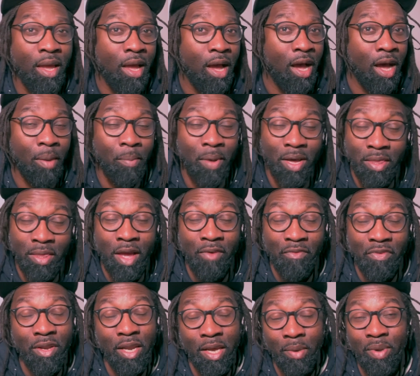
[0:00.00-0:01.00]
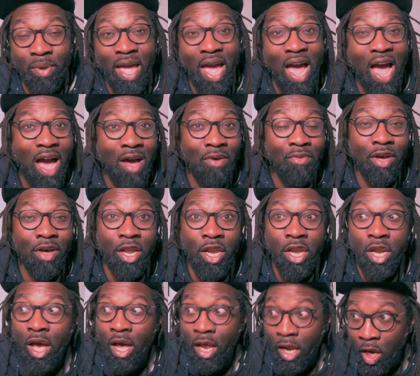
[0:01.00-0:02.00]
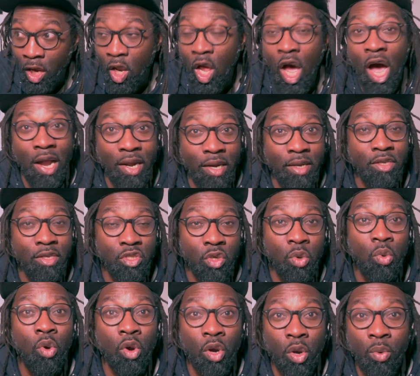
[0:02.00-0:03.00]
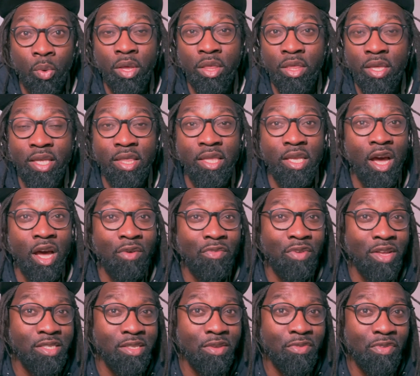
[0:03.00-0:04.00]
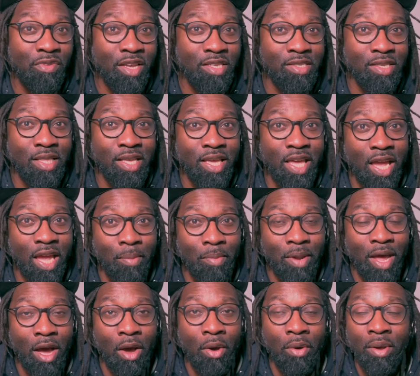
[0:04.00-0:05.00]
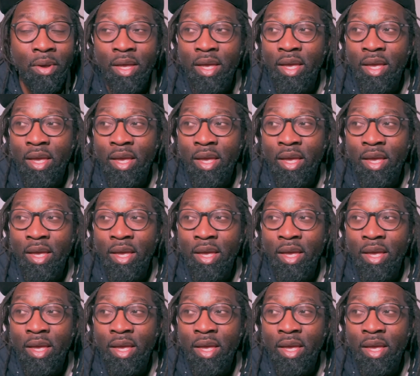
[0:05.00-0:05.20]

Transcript: I feel like we have a lot to work with in the offensive phase of the game now.